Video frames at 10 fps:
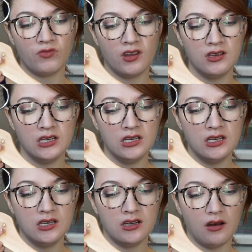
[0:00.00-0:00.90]
I
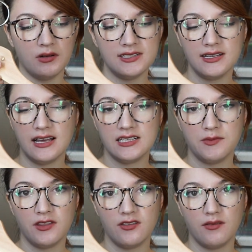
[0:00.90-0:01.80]
want to say last
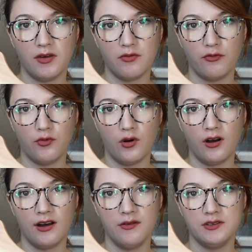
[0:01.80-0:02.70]
month or the month
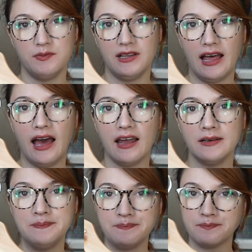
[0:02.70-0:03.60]
before. It was
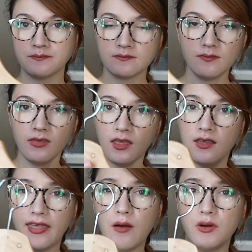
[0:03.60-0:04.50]
plaid.
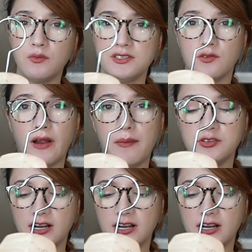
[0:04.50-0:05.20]
That one was a wrap